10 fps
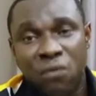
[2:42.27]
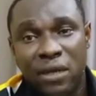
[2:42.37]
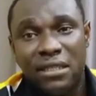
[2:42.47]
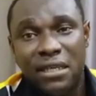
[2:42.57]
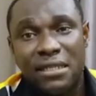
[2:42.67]

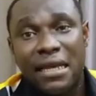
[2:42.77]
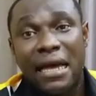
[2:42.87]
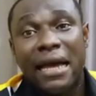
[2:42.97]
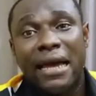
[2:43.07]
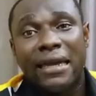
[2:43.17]
when there's
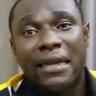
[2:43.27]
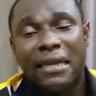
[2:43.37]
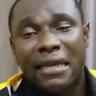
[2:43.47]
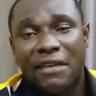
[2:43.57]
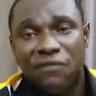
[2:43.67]

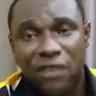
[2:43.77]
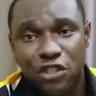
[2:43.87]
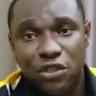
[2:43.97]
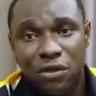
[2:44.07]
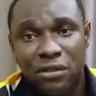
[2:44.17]
high
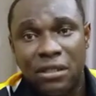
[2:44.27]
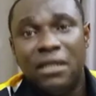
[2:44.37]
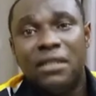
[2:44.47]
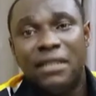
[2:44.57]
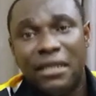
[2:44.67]
inflation,
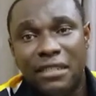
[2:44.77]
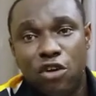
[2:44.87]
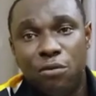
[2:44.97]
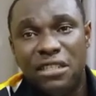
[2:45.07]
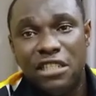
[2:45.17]
then
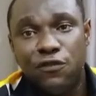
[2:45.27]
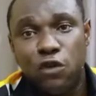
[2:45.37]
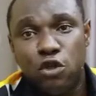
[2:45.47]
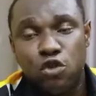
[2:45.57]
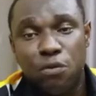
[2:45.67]
there will be need
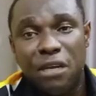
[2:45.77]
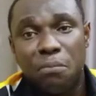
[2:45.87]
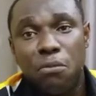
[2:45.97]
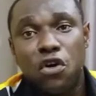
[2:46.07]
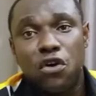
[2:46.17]
for you to
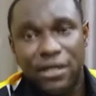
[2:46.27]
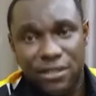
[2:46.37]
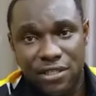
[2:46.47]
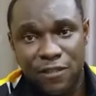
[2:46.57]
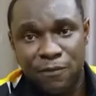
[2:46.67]
make more
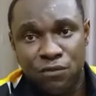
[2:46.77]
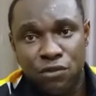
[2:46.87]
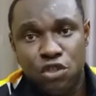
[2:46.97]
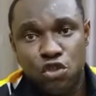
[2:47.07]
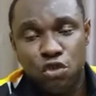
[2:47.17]
currency.
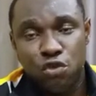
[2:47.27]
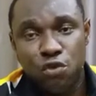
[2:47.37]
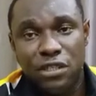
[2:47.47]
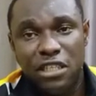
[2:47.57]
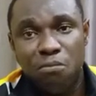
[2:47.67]
So you
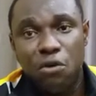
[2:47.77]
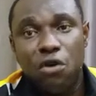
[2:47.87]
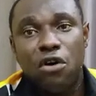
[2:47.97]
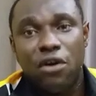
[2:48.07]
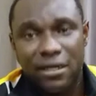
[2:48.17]
will need
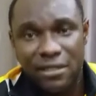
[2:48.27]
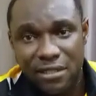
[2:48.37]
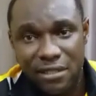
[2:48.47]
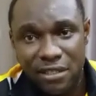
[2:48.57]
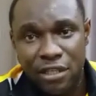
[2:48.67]
more
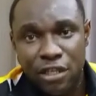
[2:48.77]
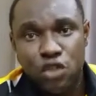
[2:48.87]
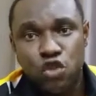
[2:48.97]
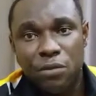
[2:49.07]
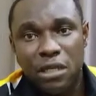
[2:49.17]
currency
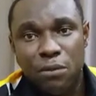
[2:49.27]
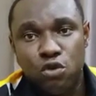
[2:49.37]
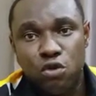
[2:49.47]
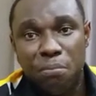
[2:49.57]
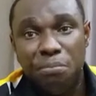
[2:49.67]
to be
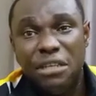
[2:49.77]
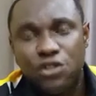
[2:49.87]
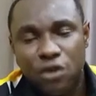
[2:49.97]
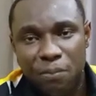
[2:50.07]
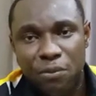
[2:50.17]
able to
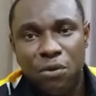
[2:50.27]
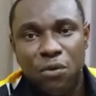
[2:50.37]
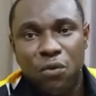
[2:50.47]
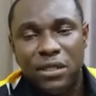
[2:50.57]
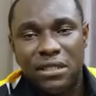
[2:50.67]
meet up
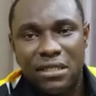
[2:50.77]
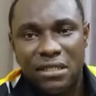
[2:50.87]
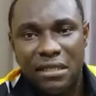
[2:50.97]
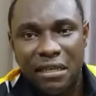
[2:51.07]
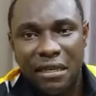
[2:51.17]
with
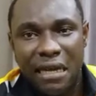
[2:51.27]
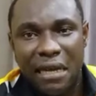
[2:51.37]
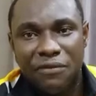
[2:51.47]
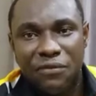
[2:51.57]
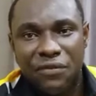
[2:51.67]
the
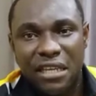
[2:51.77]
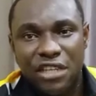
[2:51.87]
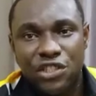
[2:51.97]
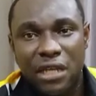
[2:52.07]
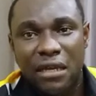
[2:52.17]

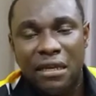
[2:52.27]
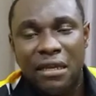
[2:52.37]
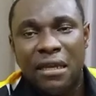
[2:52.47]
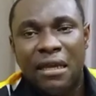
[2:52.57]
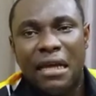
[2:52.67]

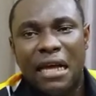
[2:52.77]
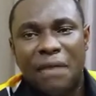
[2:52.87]
financial